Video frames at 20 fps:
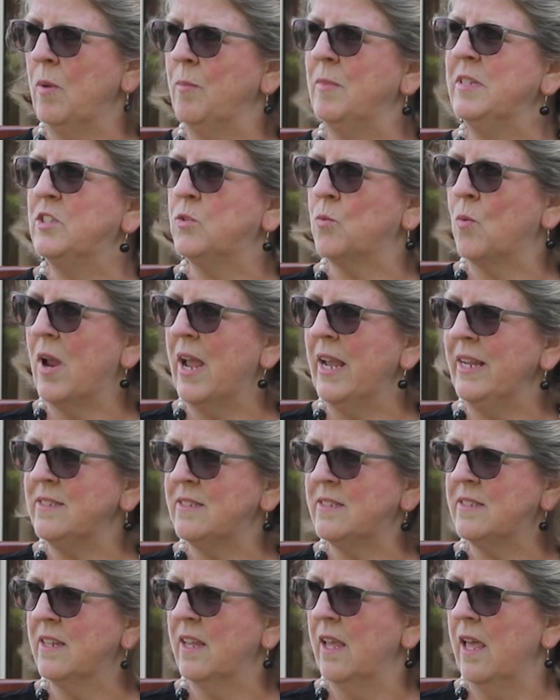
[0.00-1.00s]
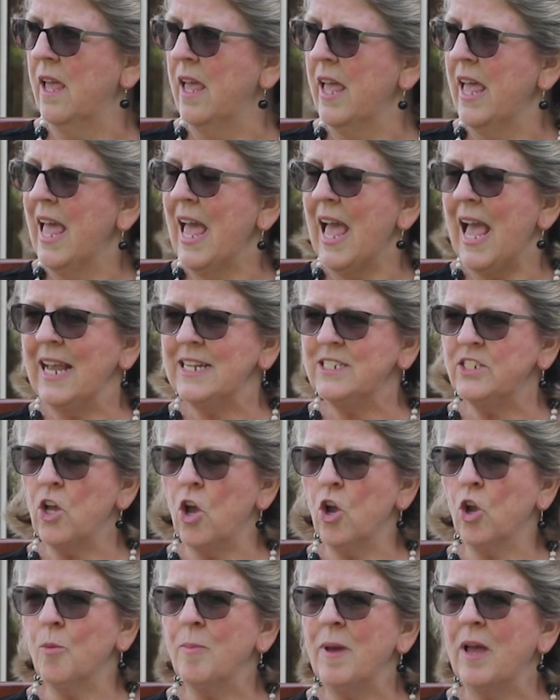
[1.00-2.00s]
women's rights. I
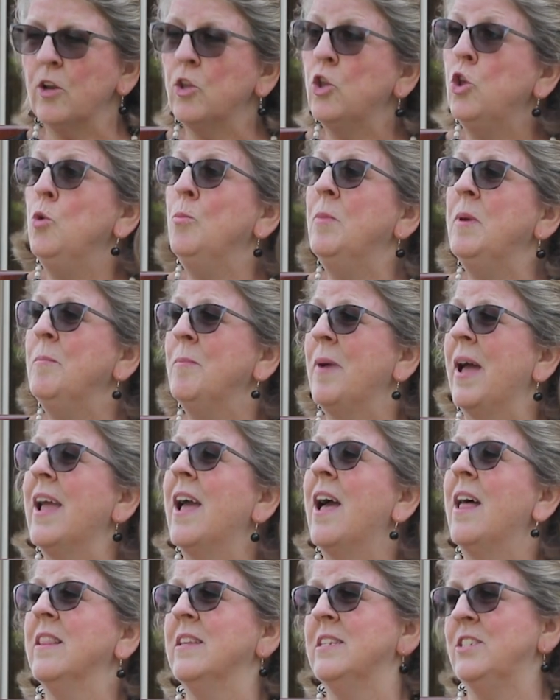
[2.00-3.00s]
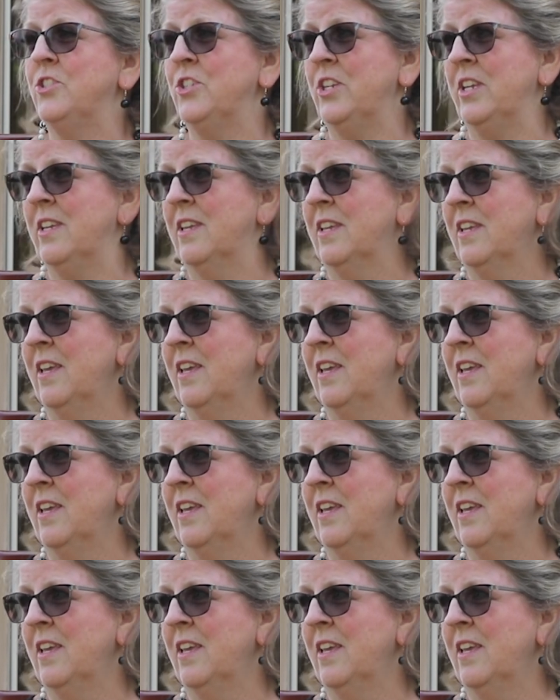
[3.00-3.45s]
talk about human biology.